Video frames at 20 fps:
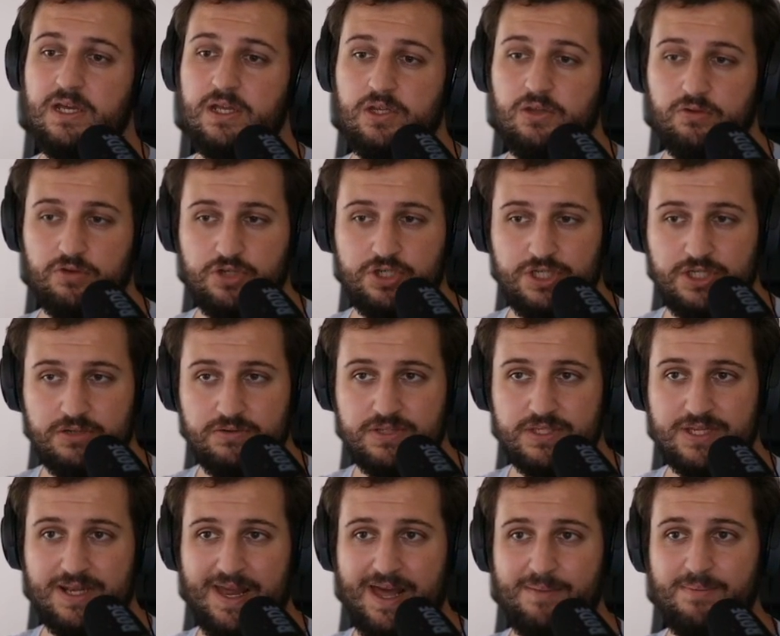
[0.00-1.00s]
Your Shield
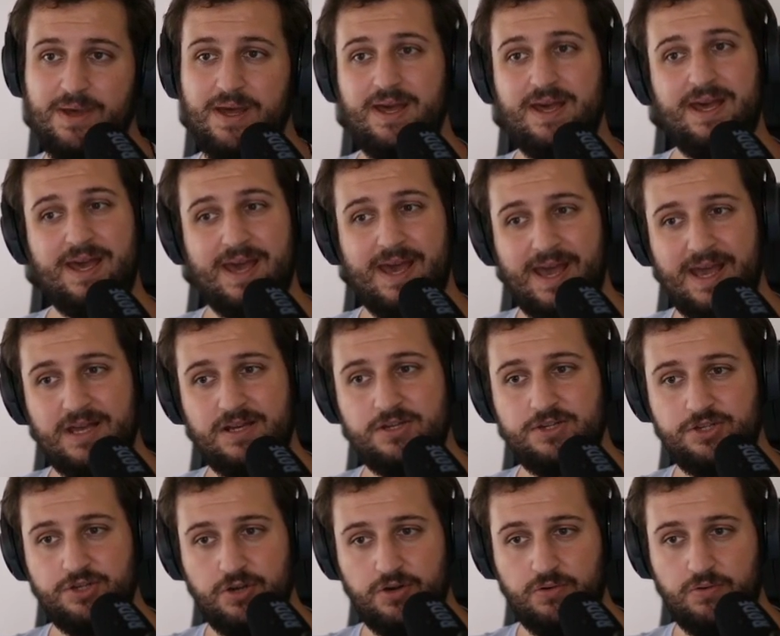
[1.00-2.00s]
Slam and
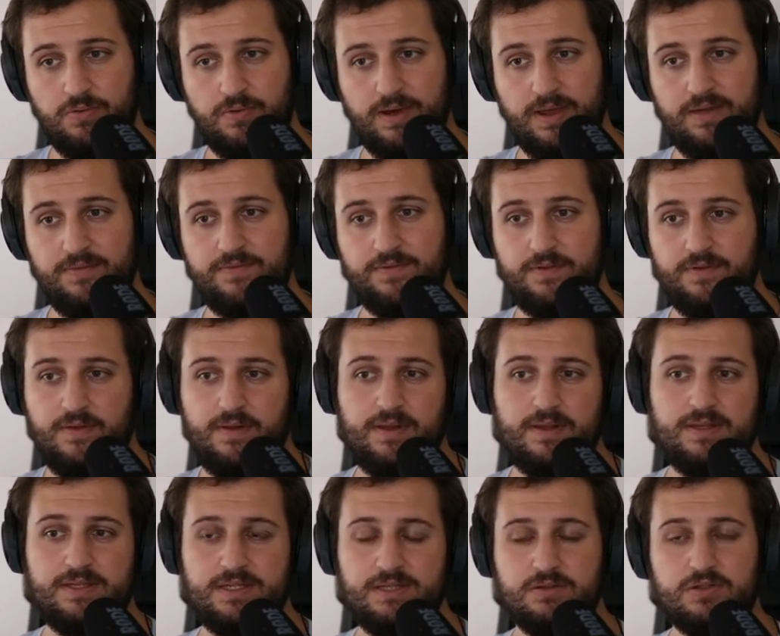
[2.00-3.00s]
Shockwave
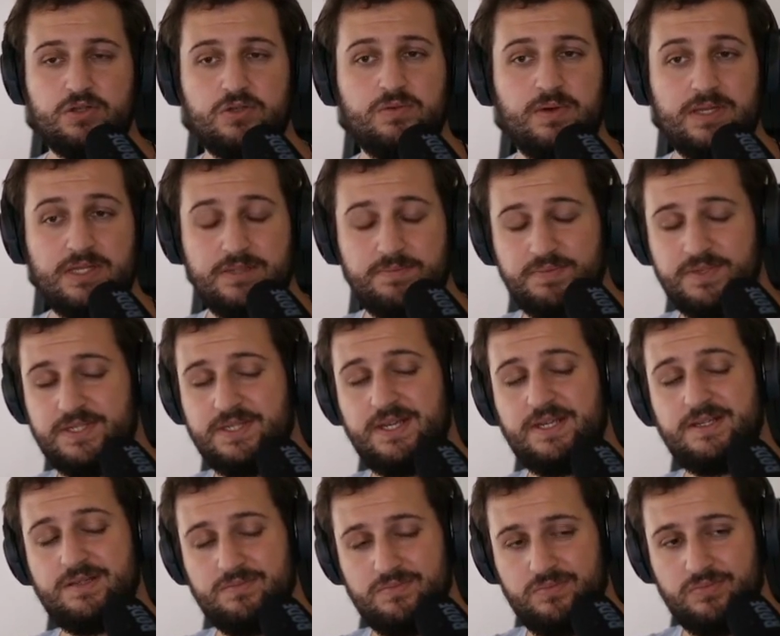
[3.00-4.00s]
deal
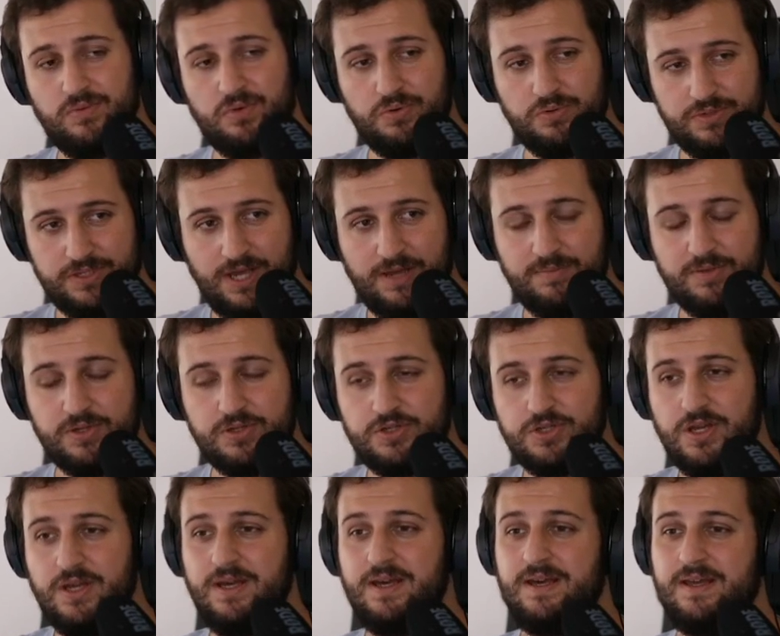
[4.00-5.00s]
20% more
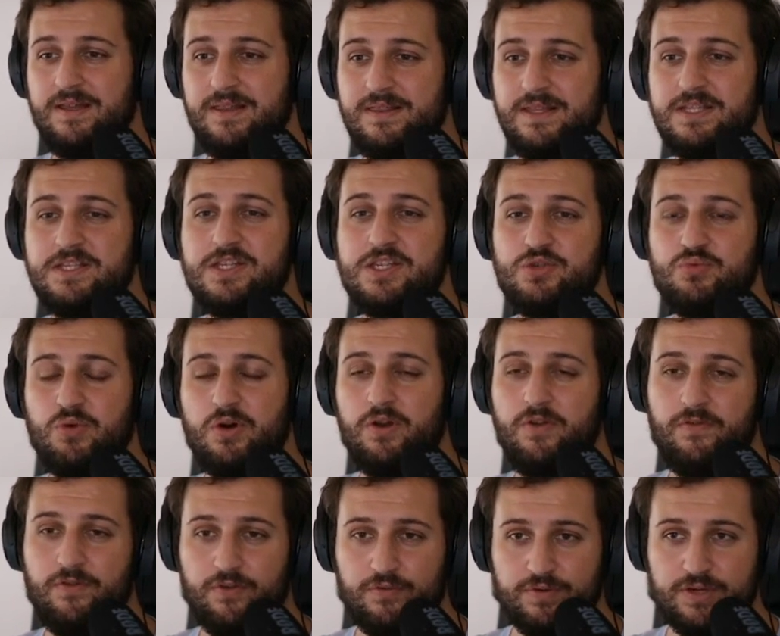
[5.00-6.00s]
damage. This is one
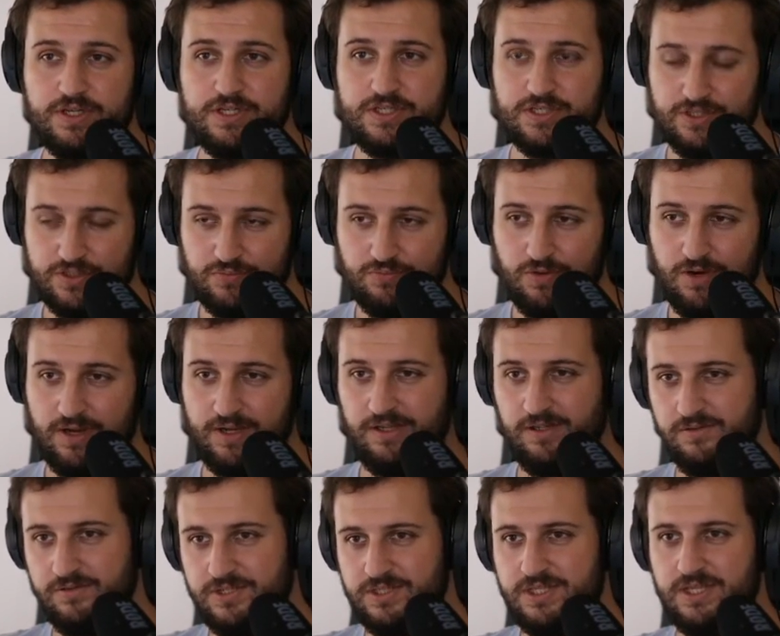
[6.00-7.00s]
of the reasons why
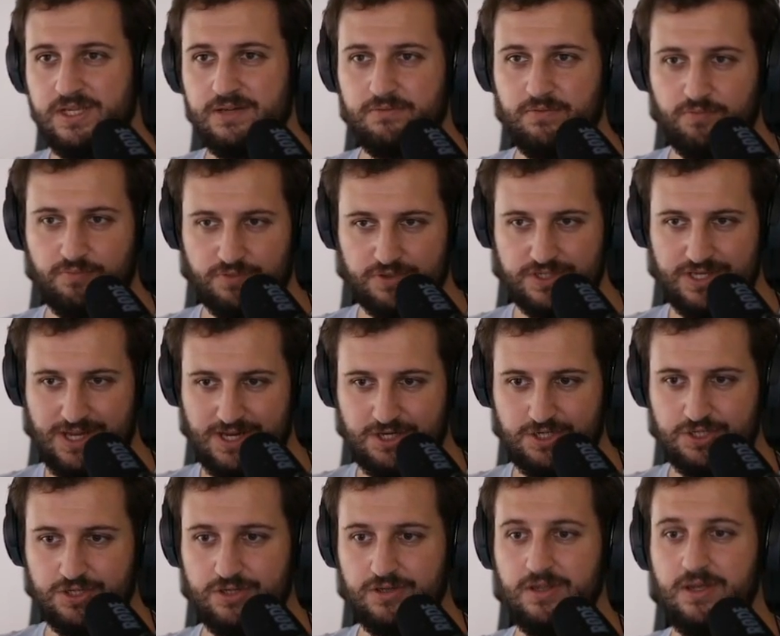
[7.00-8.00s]
you see with
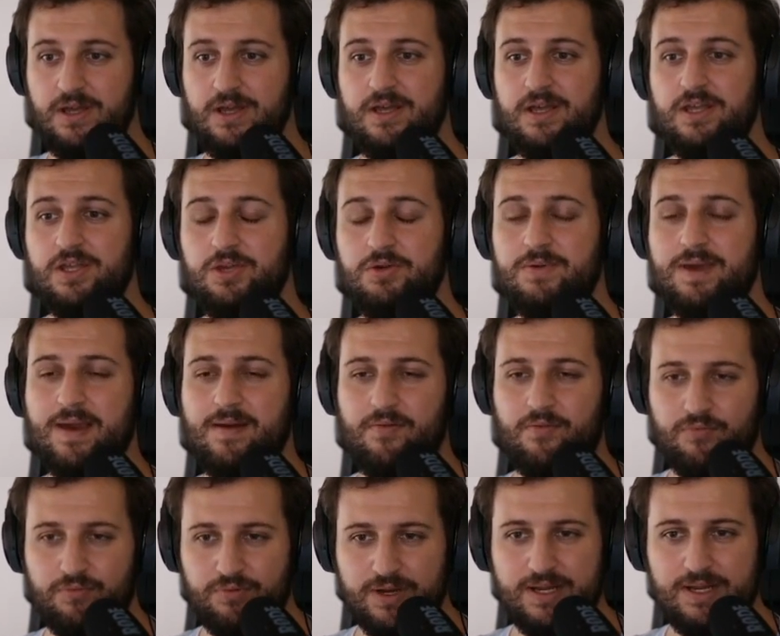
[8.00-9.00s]
Protection, you get
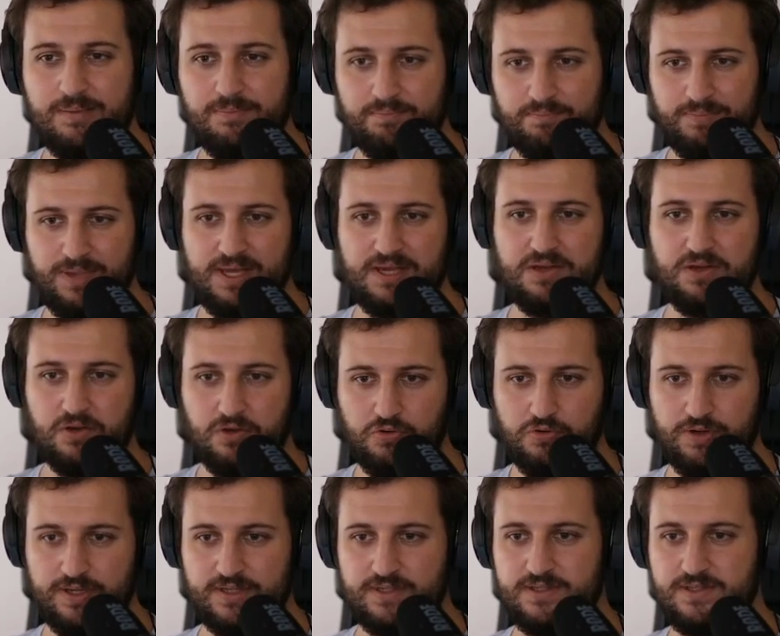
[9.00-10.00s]
really big
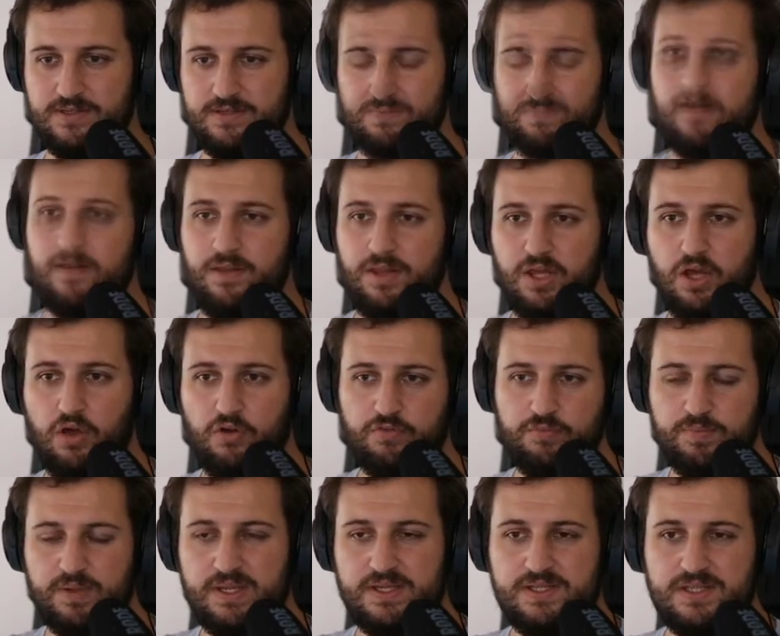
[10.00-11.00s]
crits. The
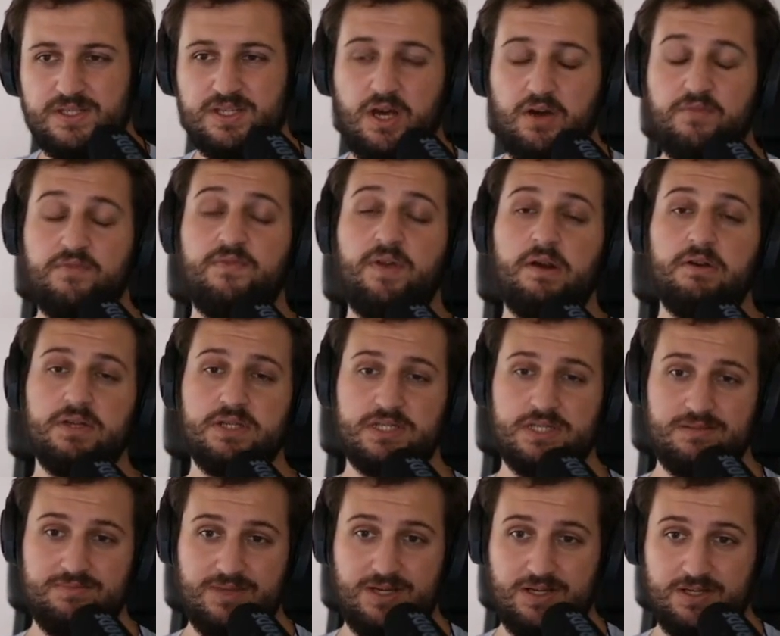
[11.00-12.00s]
off-pieces are very
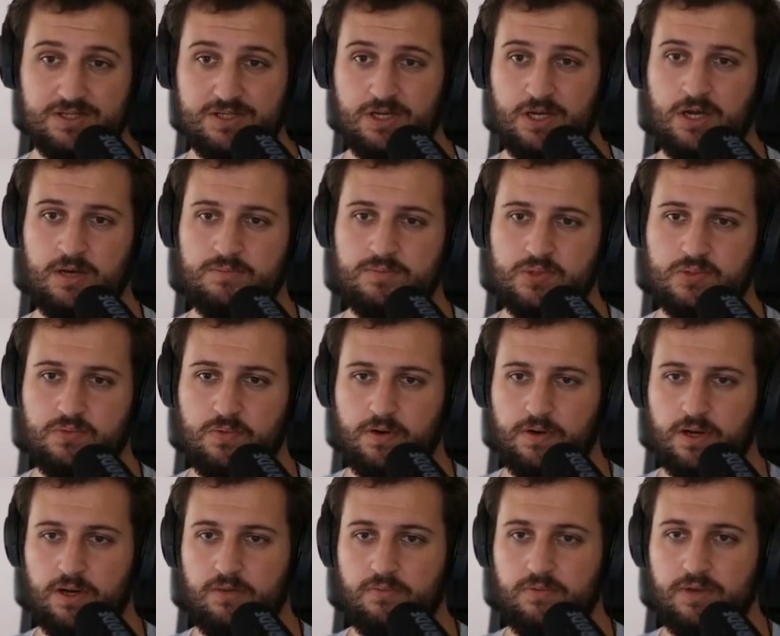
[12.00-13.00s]
similar to Arms
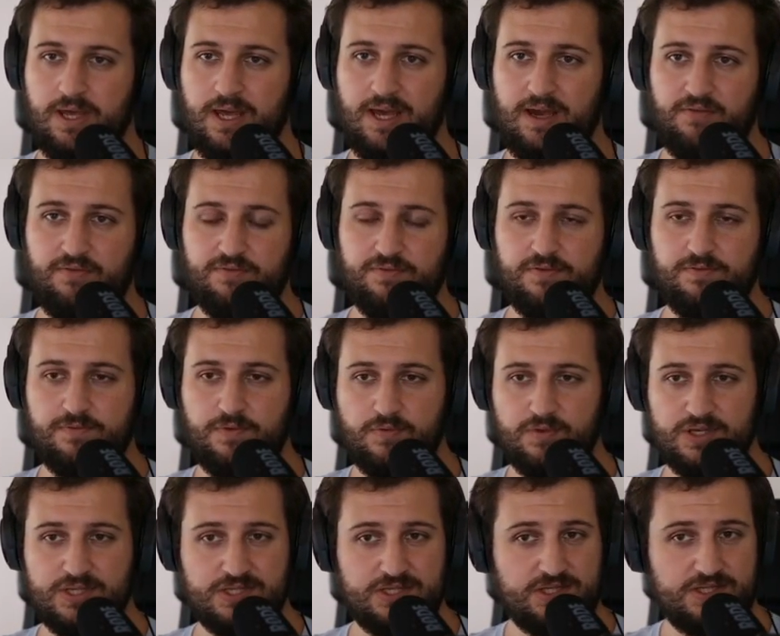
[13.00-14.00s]
Warrior. We have
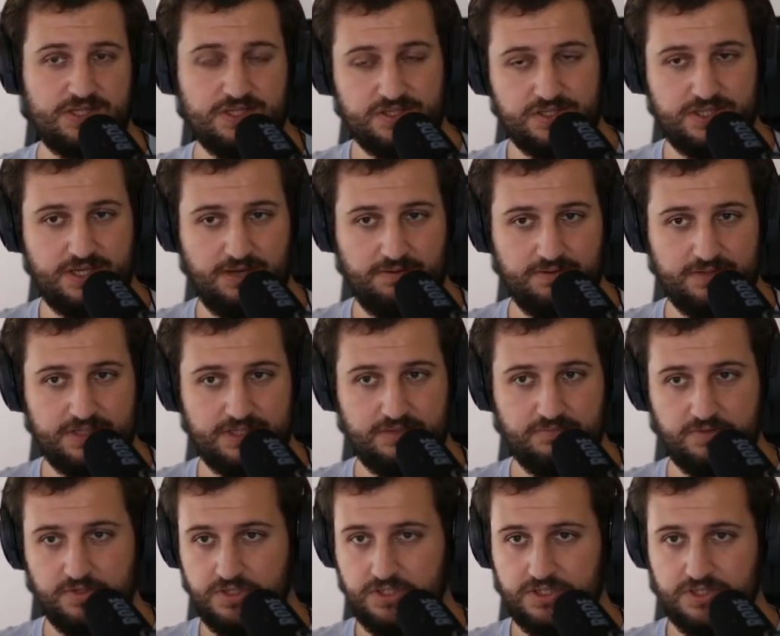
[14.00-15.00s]
Varisa's Dexterity,
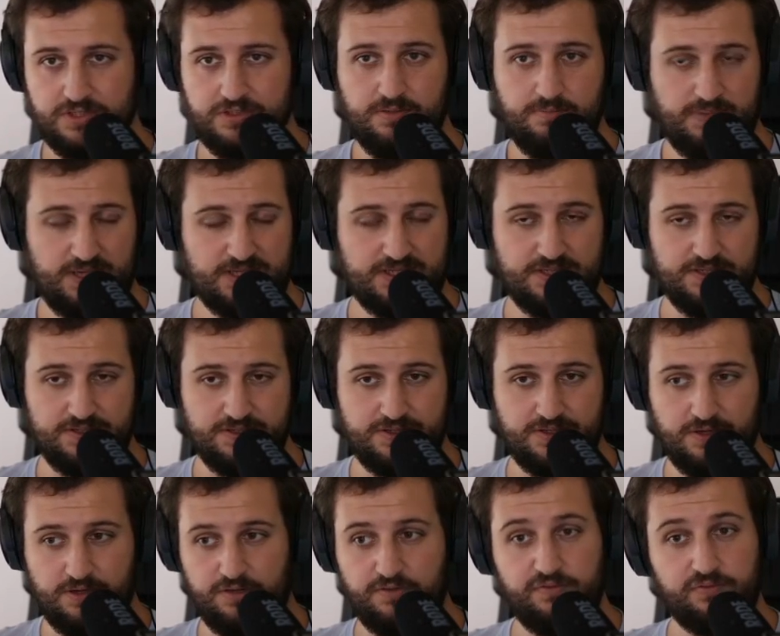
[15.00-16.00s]
which is best in
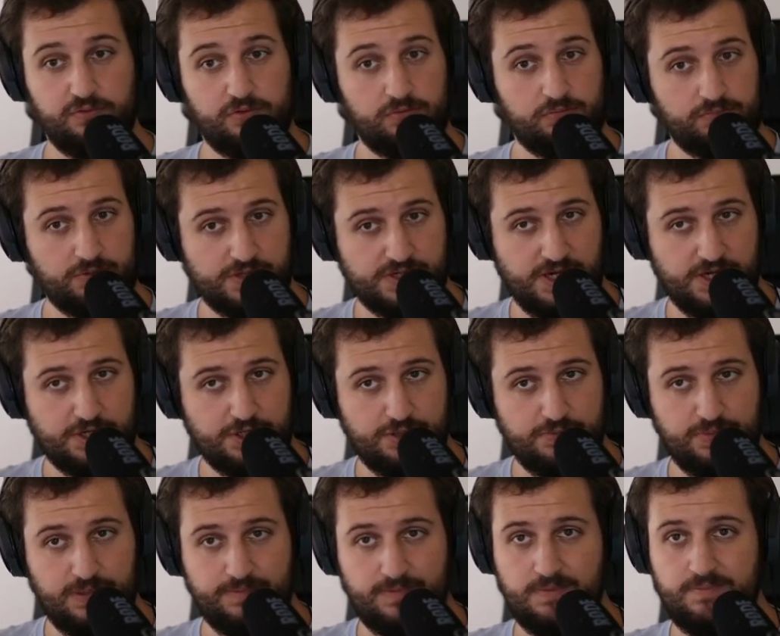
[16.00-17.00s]
slot for Protection
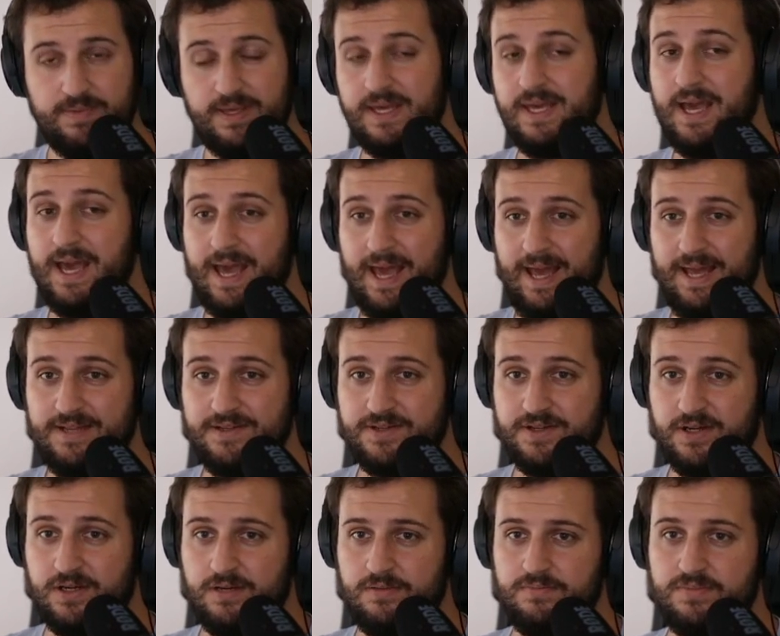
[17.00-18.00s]
PvP and
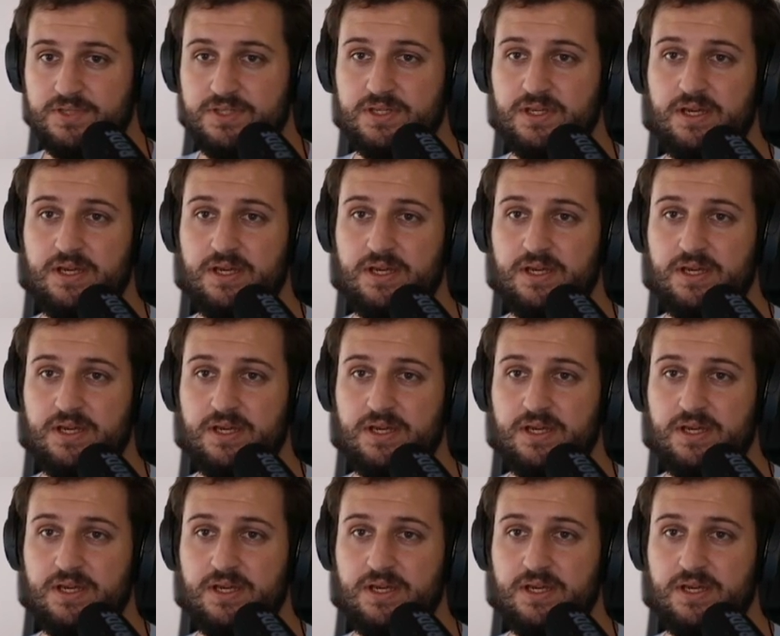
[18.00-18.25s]
Arms.